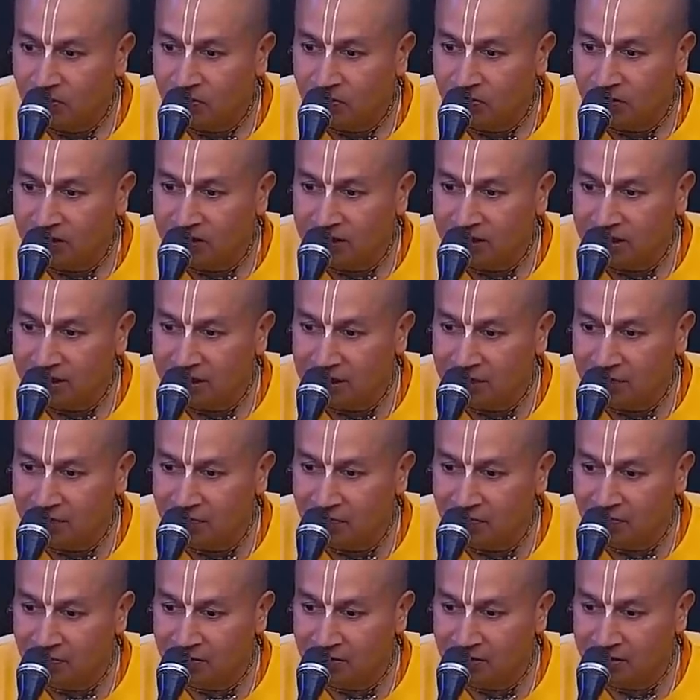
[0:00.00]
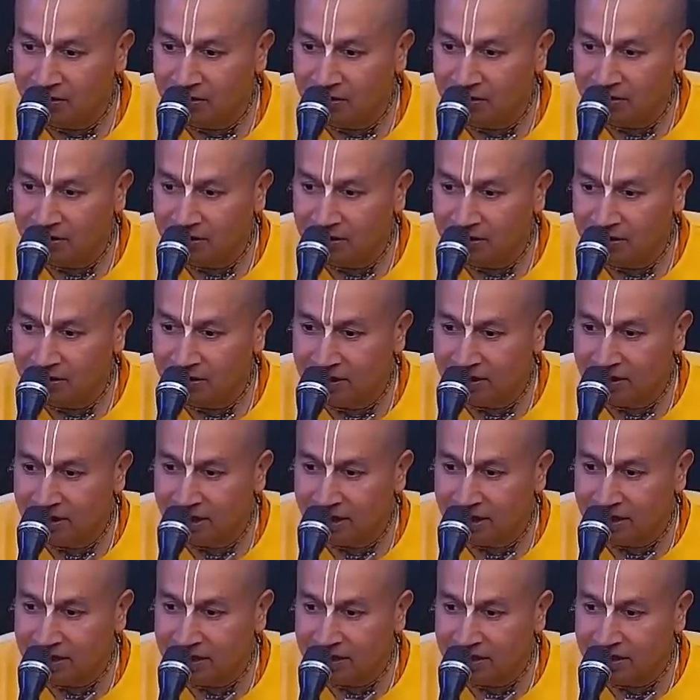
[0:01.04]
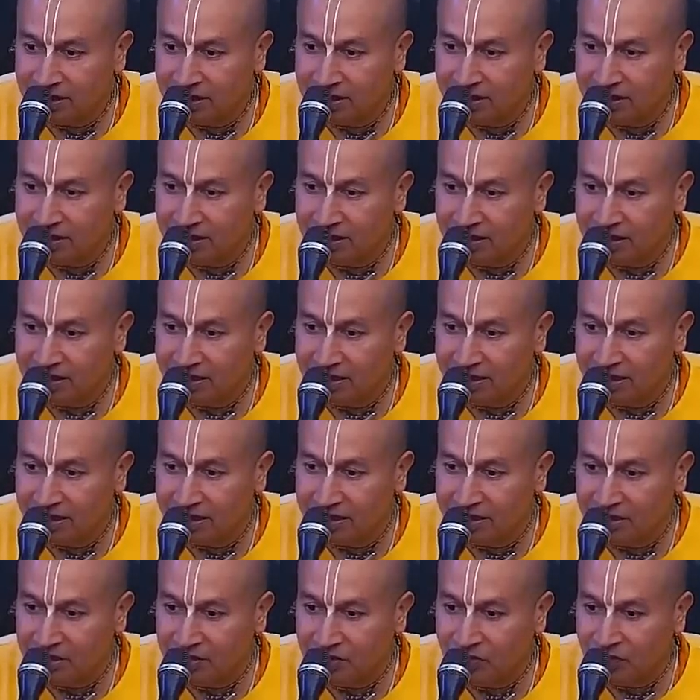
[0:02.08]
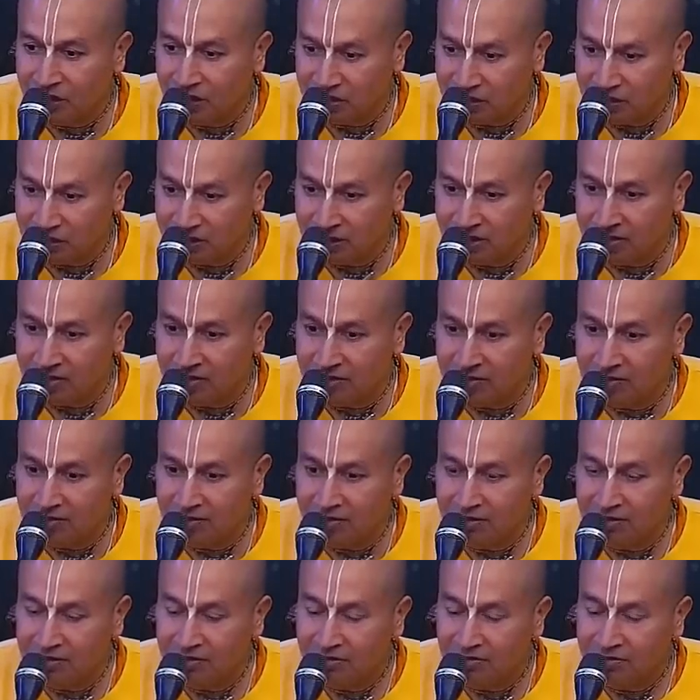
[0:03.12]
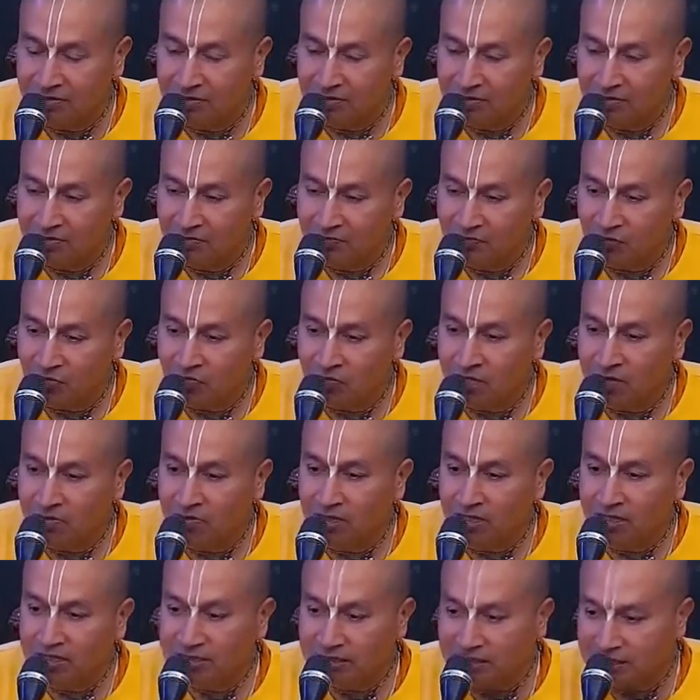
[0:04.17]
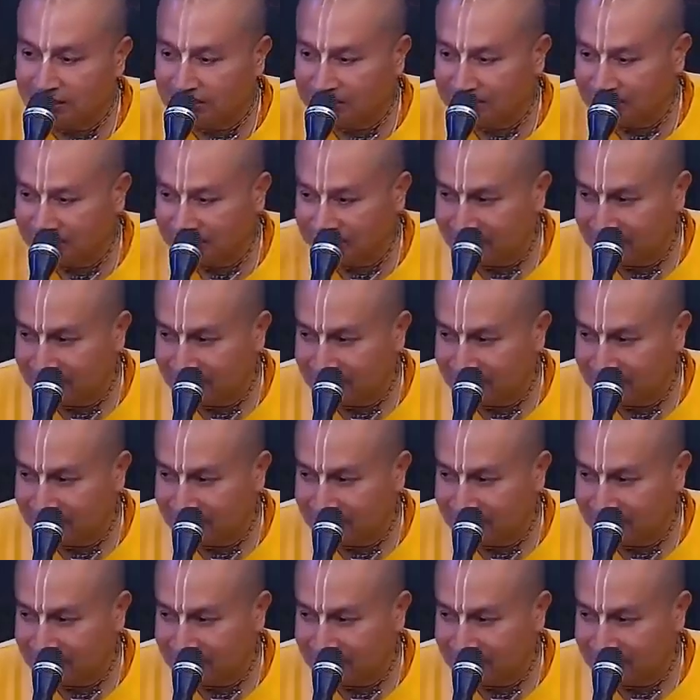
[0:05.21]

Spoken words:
to receive the next instruction from my master.